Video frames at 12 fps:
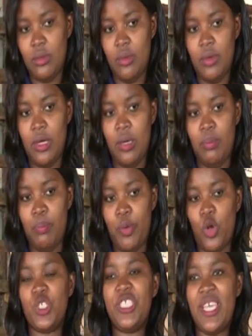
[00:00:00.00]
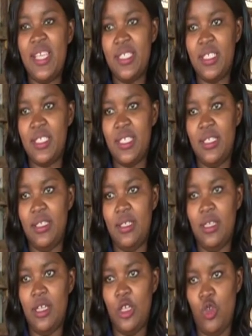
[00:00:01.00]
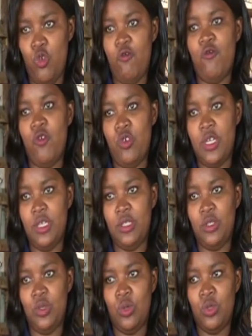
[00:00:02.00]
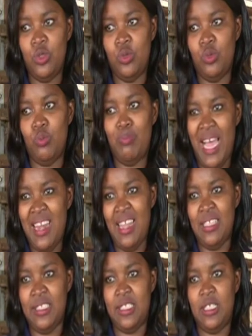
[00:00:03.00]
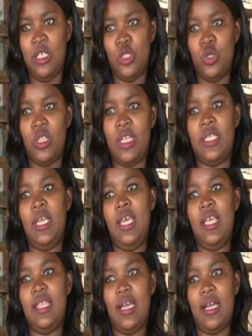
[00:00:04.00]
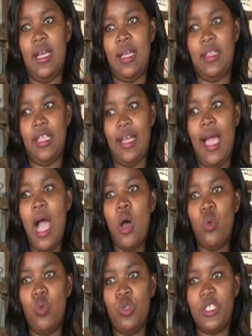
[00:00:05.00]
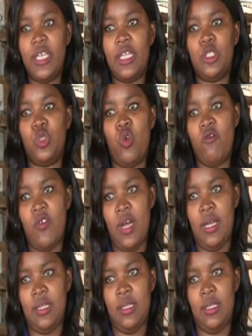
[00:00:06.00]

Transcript: uh, proteins in your food. So you balance so that the, the cow won't get so far.